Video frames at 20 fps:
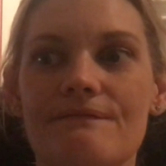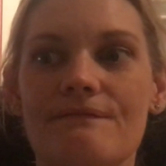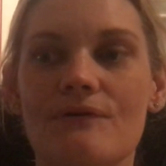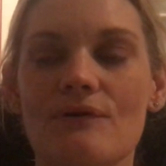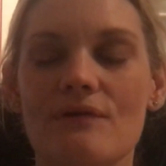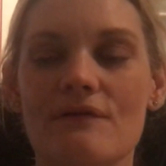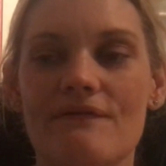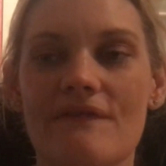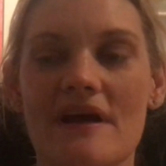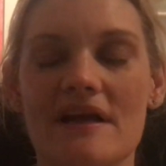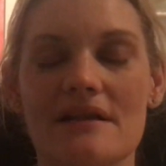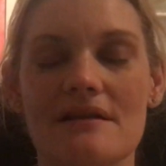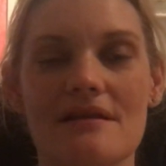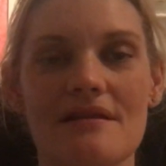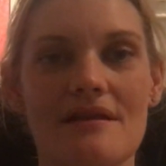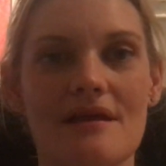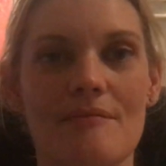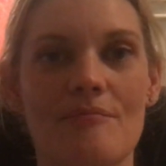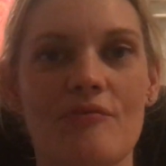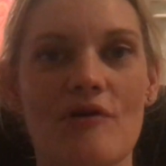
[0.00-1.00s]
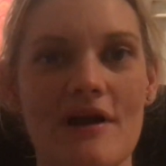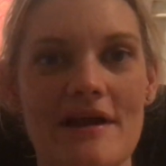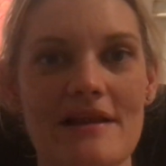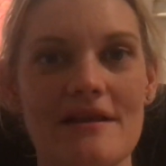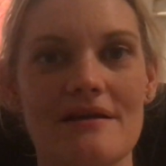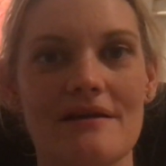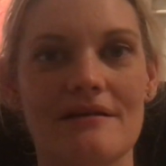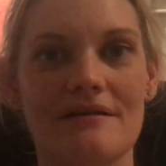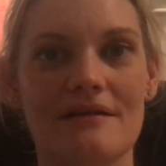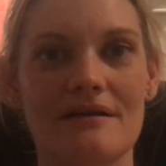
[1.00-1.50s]
for the fact that they're
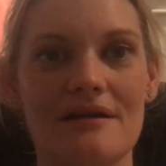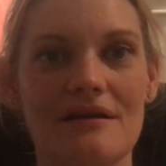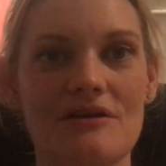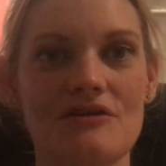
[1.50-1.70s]
pregnant.